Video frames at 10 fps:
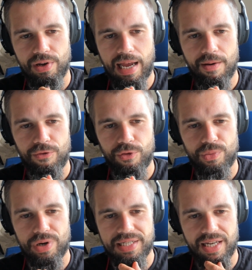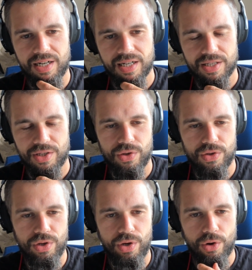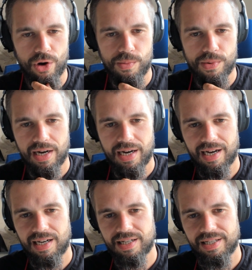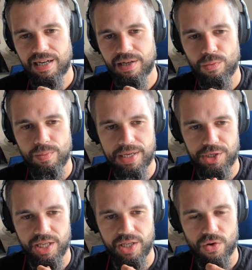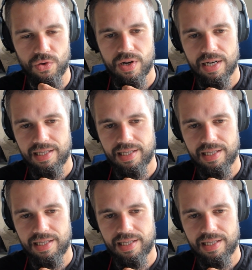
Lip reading: came from Brazil to Europe, started with Magento.